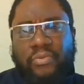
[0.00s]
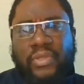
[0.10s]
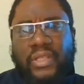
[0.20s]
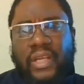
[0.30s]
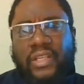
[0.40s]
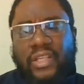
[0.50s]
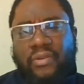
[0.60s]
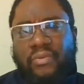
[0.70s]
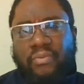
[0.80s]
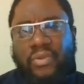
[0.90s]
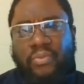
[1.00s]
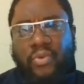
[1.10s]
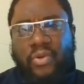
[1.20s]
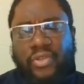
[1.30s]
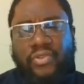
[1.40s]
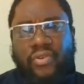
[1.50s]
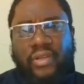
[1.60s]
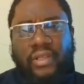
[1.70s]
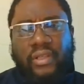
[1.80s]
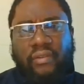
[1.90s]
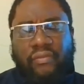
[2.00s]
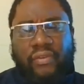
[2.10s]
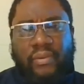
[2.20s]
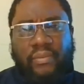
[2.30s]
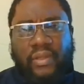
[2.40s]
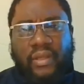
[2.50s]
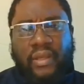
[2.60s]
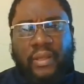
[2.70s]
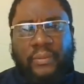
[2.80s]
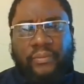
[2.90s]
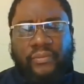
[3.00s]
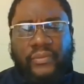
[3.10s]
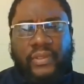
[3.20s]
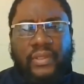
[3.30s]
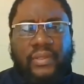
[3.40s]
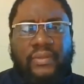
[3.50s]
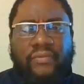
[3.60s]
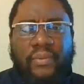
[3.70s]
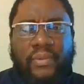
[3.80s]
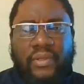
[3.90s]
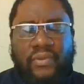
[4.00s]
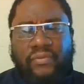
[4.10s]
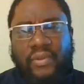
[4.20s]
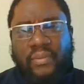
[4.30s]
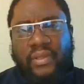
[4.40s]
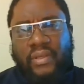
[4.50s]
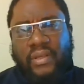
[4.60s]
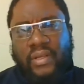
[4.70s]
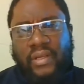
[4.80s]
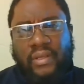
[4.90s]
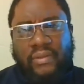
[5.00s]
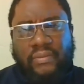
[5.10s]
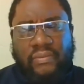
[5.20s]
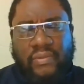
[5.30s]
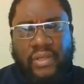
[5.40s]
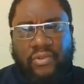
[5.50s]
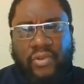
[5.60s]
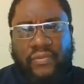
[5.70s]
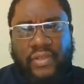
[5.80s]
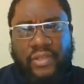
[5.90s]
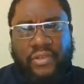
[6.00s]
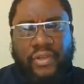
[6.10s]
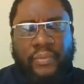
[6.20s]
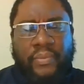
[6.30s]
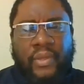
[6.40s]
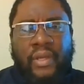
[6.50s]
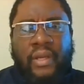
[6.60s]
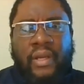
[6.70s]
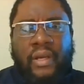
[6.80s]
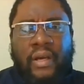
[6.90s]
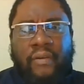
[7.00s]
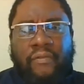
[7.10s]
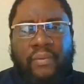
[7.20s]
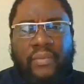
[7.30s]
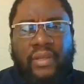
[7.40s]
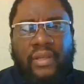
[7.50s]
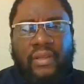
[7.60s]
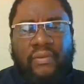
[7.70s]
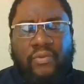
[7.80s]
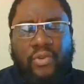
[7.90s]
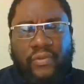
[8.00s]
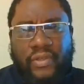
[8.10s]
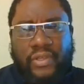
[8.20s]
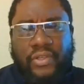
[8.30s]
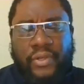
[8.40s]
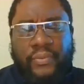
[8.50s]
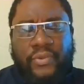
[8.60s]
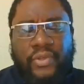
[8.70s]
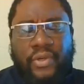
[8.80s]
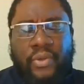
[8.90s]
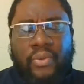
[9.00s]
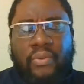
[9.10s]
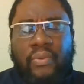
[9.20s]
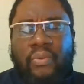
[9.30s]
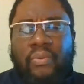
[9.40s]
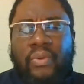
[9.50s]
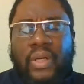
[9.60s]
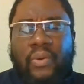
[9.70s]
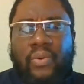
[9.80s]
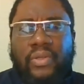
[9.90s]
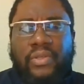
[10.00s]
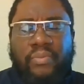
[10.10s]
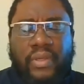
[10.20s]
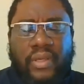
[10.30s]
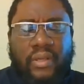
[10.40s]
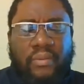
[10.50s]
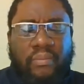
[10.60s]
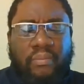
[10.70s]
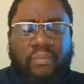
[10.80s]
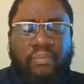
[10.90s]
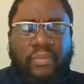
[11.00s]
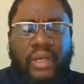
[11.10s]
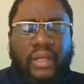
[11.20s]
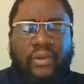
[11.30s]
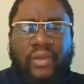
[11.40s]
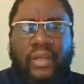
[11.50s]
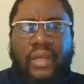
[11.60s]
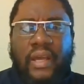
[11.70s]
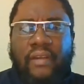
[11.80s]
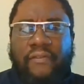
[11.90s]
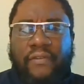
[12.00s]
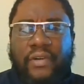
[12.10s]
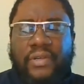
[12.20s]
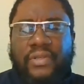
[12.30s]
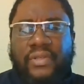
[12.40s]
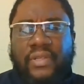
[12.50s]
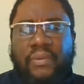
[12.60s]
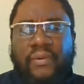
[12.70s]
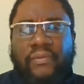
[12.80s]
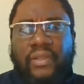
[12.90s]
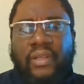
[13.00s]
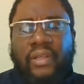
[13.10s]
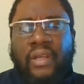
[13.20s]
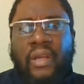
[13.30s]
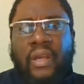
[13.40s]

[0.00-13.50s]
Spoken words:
dated more strongly from the 12th century, from the 12th century. So I want to begin by looking at first some of the